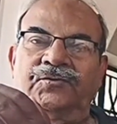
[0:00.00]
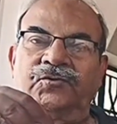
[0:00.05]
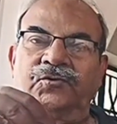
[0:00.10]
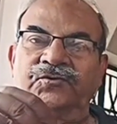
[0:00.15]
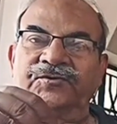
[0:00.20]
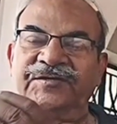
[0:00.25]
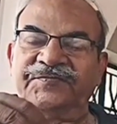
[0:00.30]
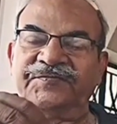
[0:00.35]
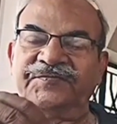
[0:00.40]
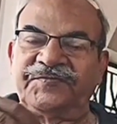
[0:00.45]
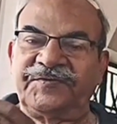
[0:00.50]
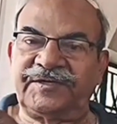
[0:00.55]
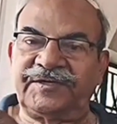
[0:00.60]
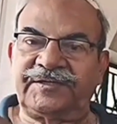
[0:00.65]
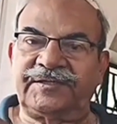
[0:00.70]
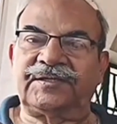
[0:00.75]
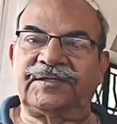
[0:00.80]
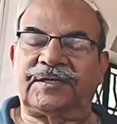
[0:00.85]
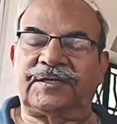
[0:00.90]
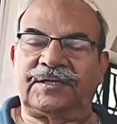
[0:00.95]
To keep
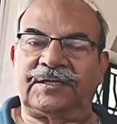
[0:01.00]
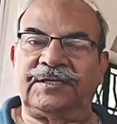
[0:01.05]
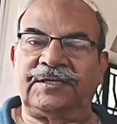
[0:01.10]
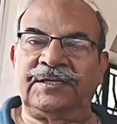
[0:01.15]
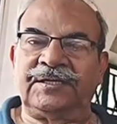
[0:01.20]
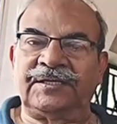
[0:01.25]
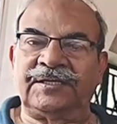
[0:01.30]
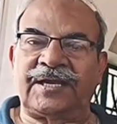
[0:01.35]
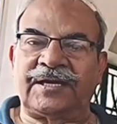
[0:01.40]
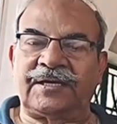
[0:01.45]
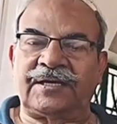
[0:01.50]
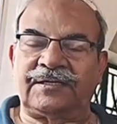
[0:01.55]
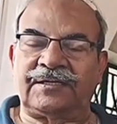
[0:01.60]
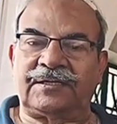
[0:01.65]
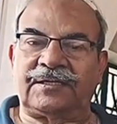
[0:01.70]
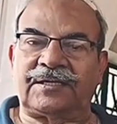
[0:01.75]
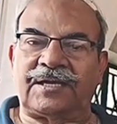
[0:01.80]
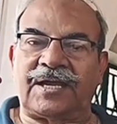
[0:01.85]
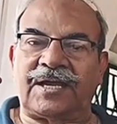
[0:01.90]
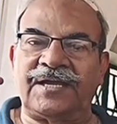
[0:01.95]
it in
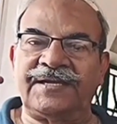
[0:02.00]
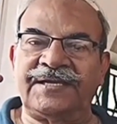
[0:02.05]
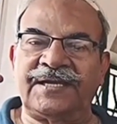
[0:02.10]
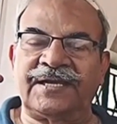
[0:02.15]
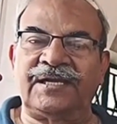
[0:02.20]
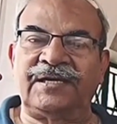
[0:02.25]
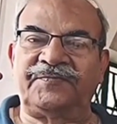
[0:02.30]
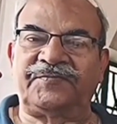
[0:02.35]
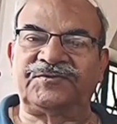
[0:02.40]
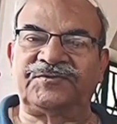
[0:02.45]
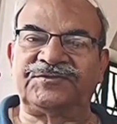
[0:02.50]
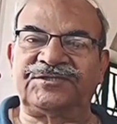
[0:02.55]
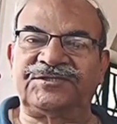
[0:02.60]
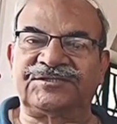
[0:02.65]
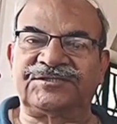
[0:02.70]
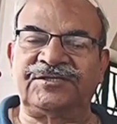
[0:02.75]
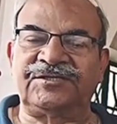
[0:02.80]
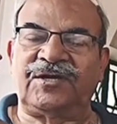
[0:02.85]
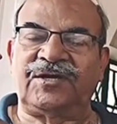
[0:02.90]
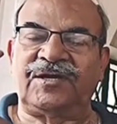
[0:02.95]
that high angle
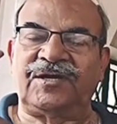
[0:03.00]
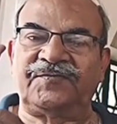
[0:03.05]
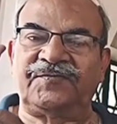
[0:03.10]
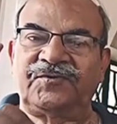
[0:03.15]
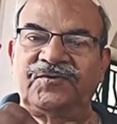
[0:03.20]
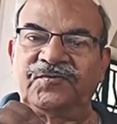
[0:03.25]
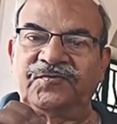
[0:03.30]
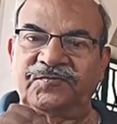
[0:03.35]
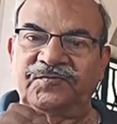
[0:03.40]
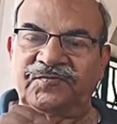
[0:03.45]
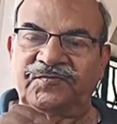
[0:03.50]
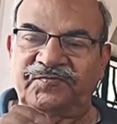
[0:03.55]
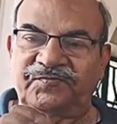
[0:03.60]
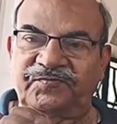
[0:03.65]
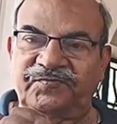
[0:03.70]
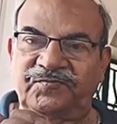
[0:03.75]
position, you have to